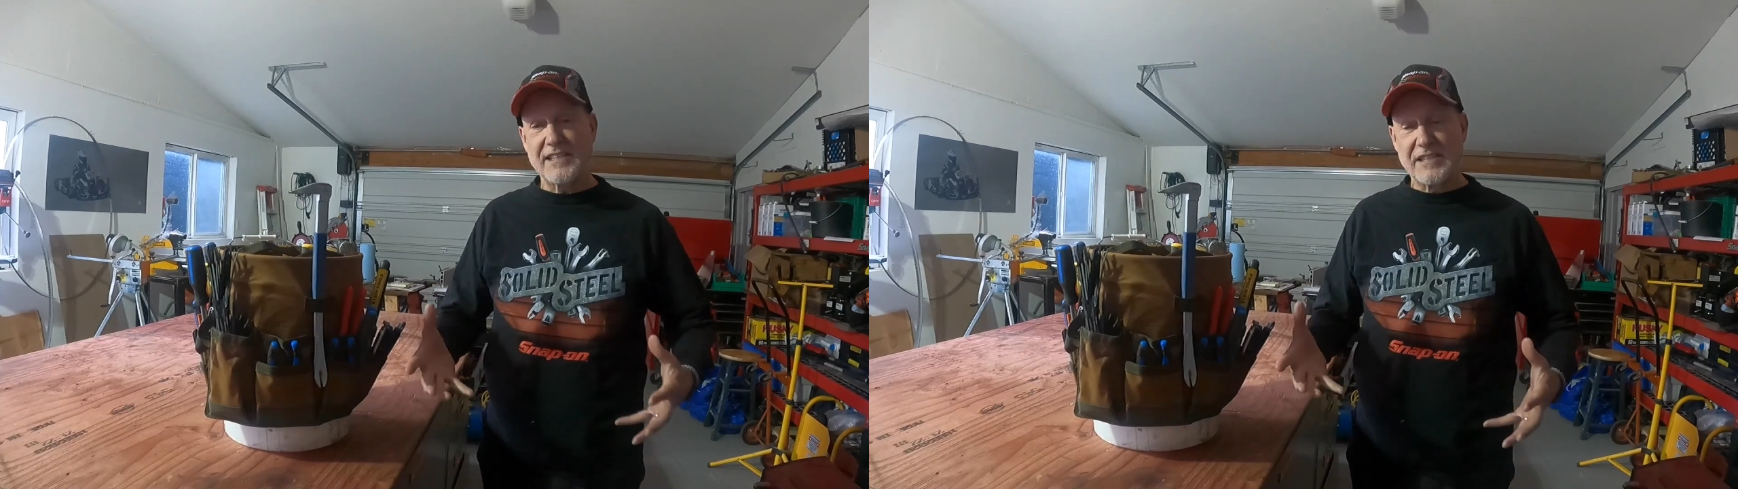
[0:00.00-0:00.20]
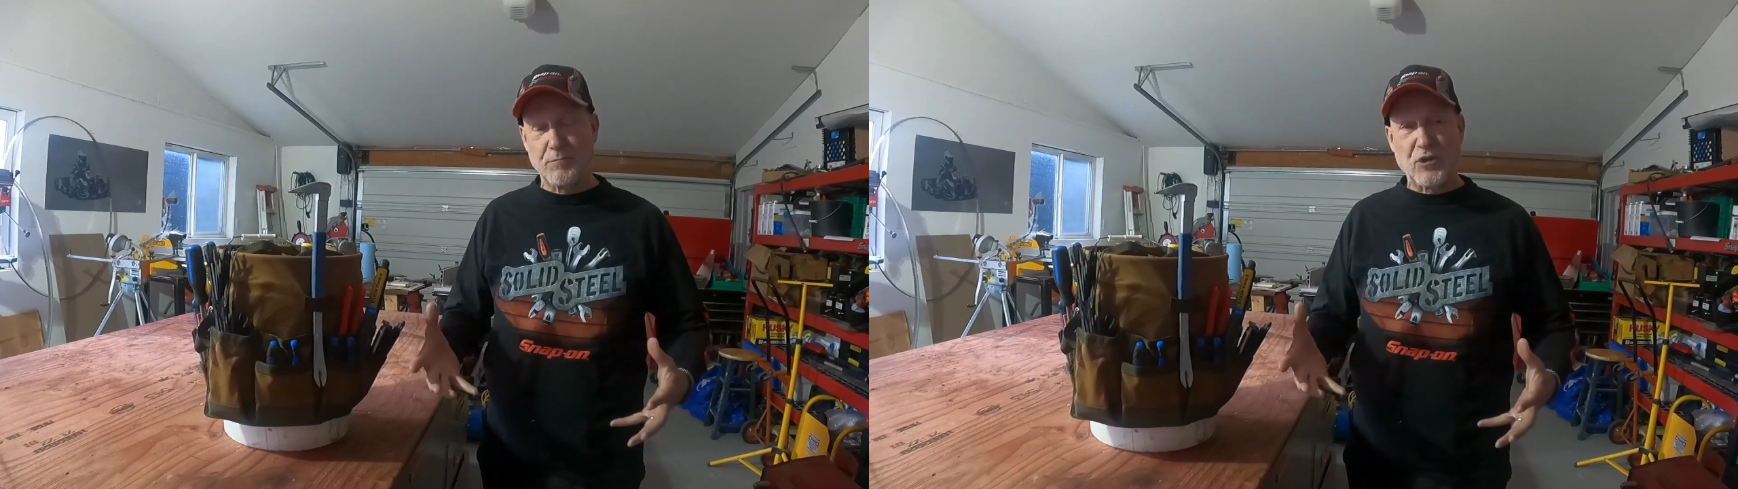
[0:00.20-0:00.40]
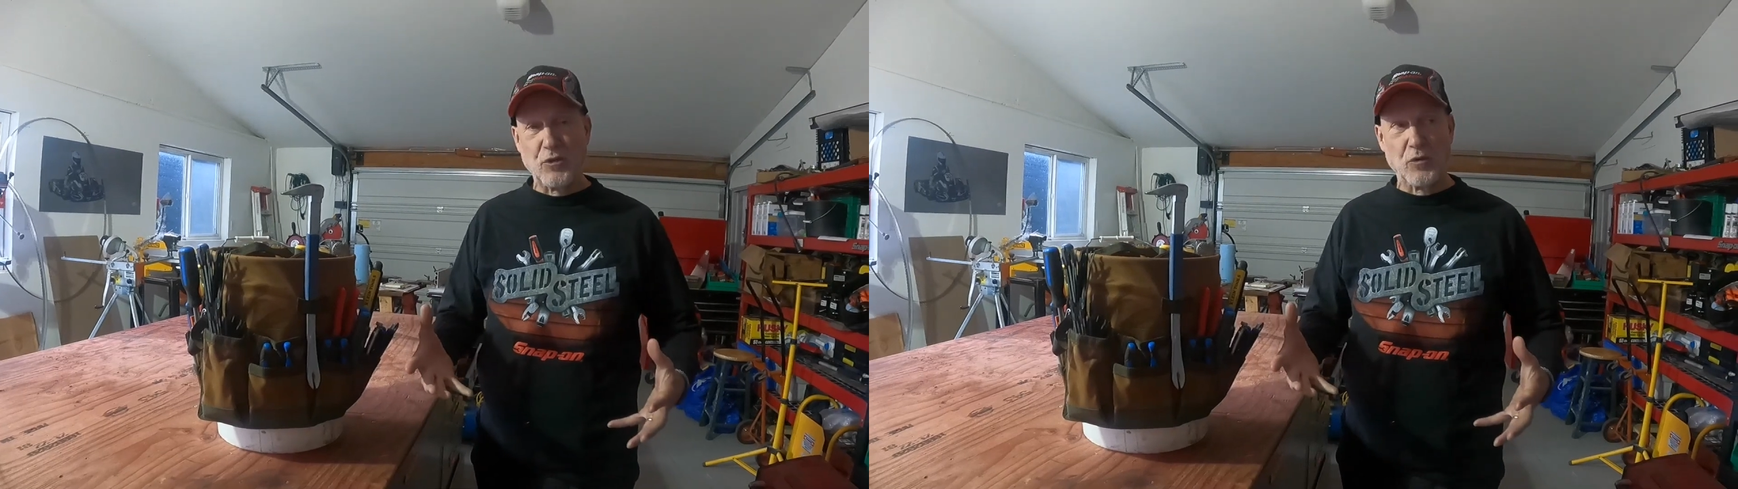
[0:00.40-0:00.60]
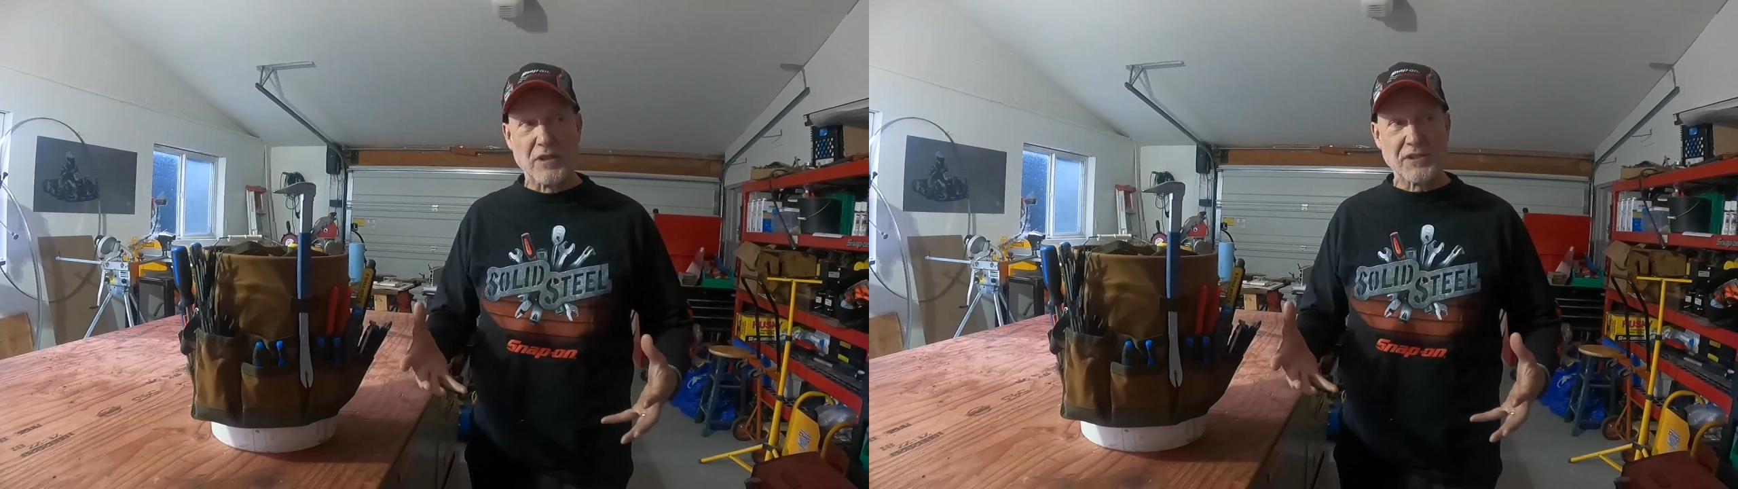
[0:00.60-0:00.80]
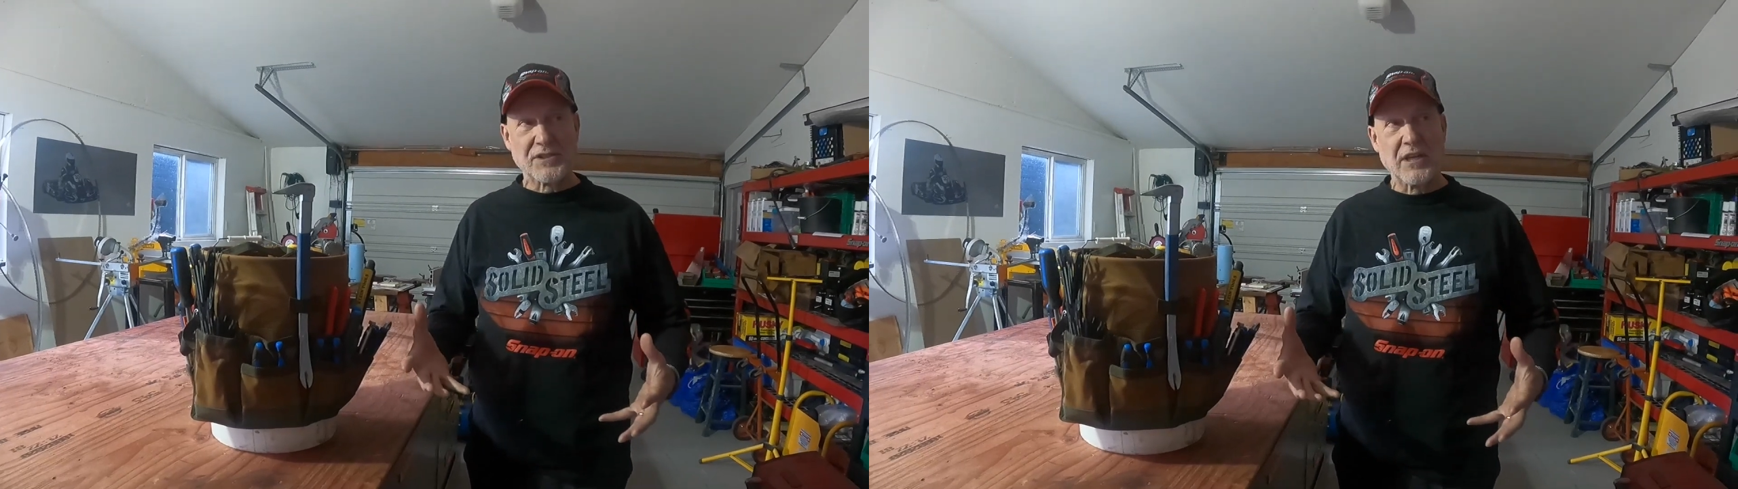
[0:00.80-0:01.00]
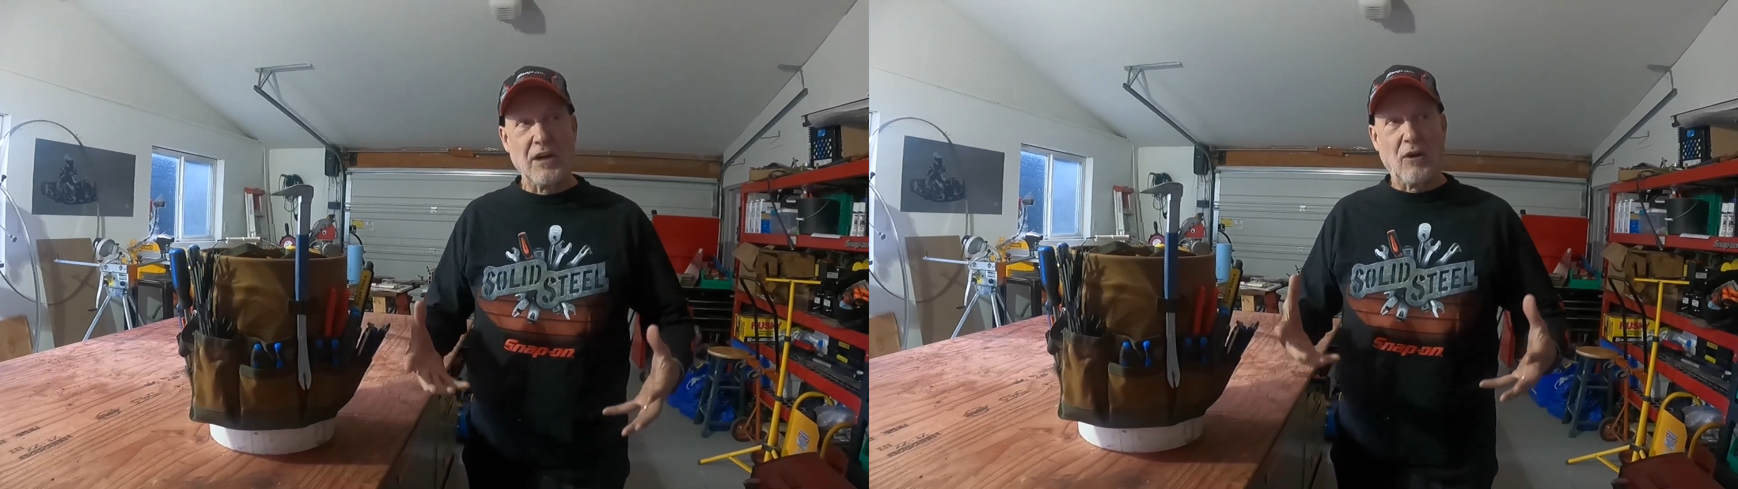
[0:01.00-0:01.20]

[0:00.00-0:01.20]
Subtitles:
some tools,